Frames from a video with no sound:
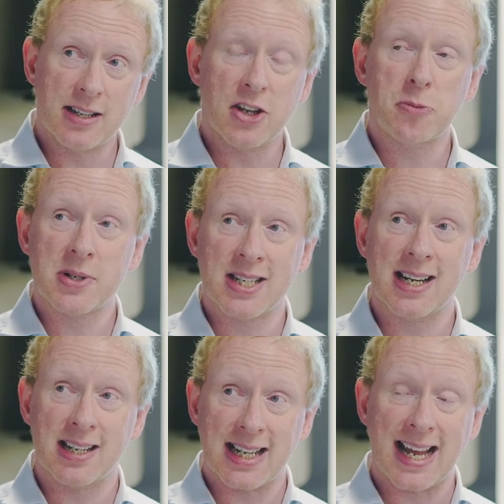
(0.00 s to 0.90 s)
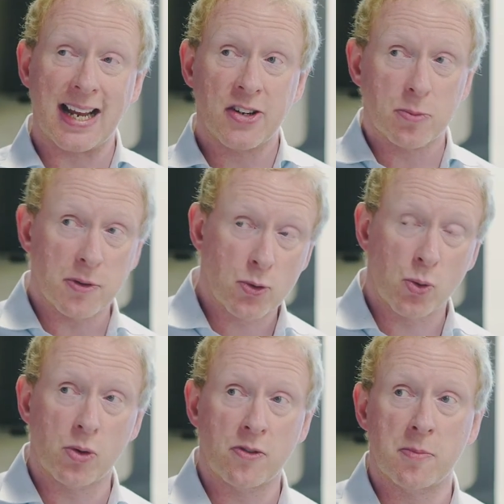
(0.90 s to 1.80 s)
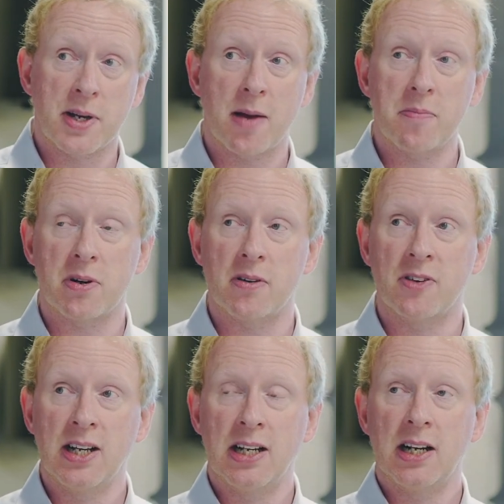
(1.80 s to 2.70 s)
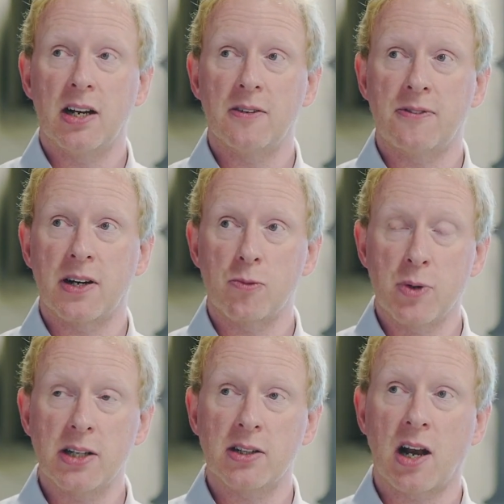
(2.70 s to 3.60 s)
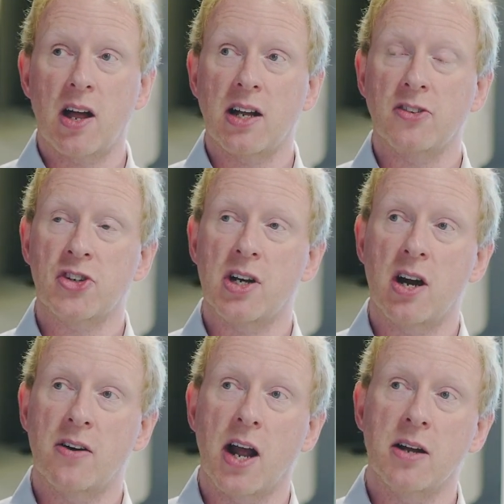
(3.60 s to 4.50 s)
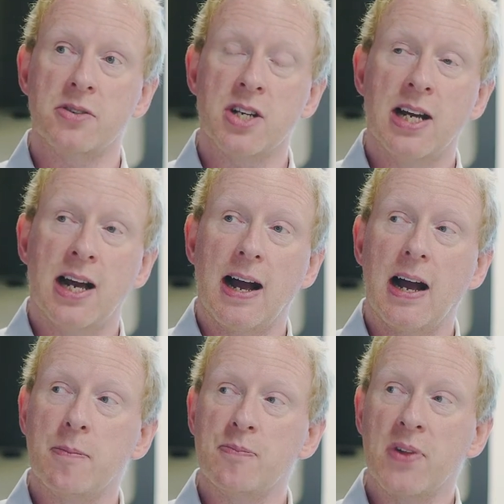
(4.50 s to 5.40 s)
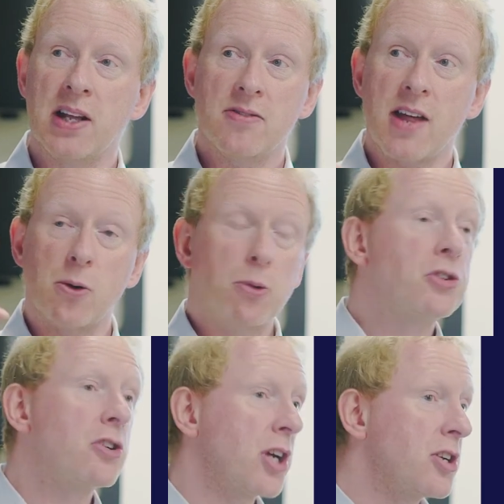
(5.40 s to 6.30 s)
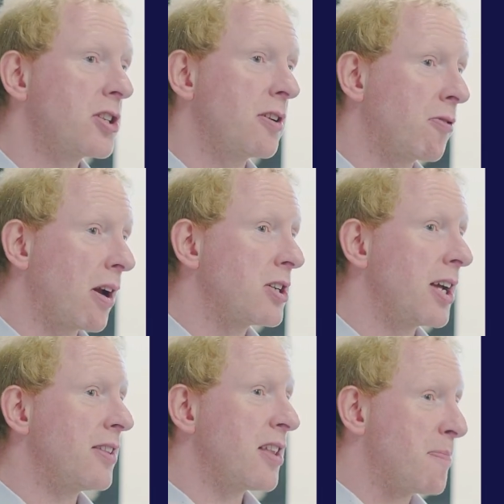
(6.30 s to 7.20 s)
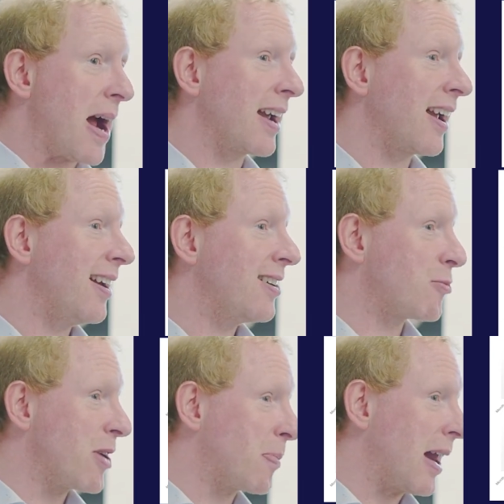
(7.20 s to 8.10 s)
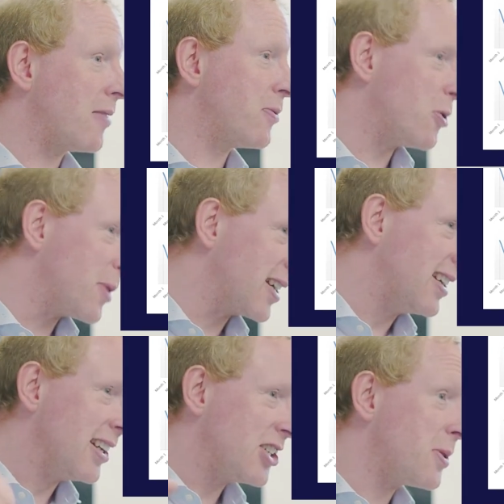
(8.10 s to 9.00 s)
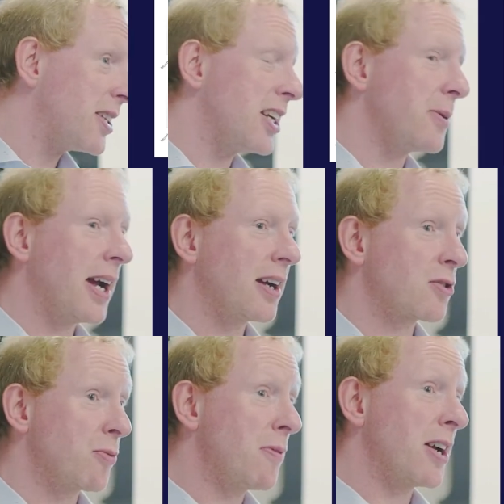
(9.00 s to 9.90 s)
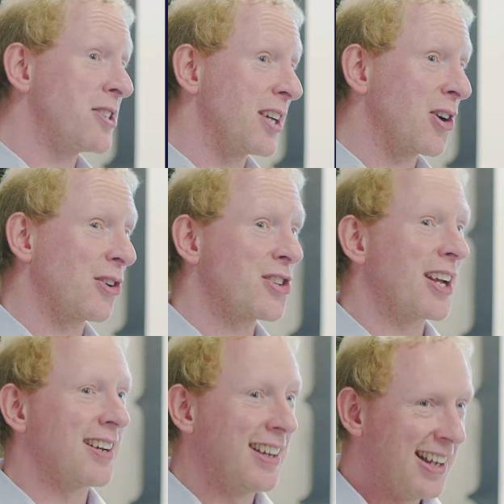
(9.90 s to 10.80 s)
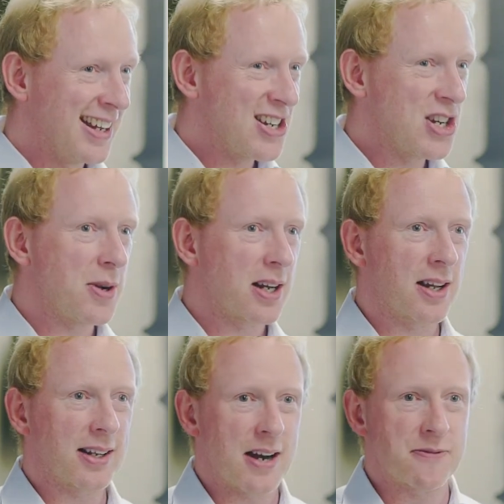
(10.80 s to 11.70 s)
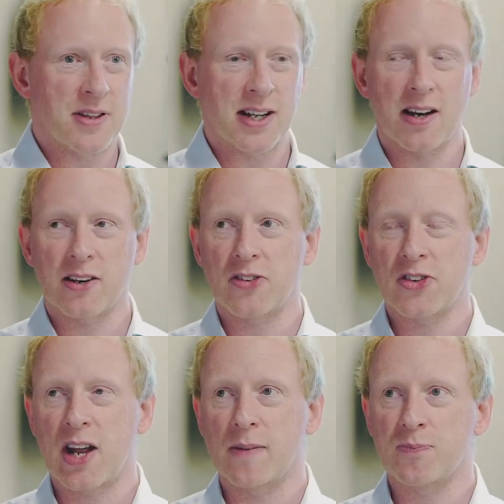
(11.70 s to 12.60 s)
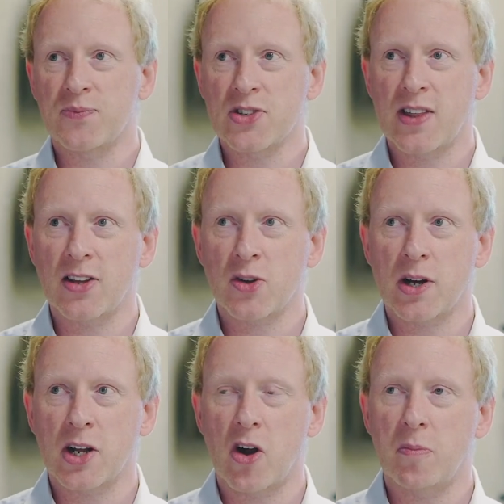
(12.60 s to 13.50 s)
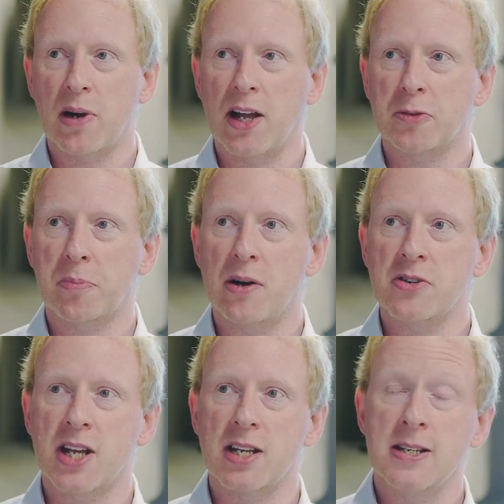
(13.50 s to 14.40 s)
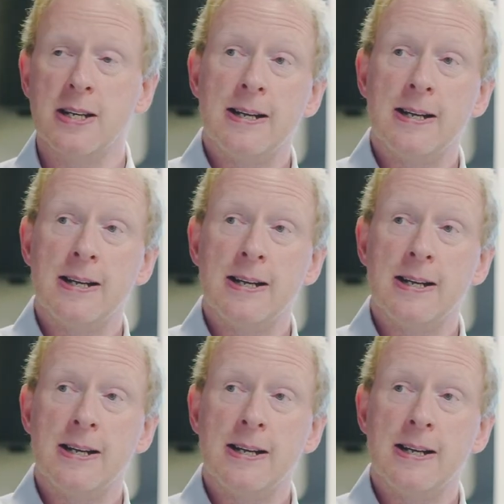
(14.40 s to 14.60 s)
this particular case that we've drawn from a number of real client scenarios, they're also changing their front end, their back end, replatforming, doing the UX, rewriting their content, doing like everything under the sun. So that's quite a complex process.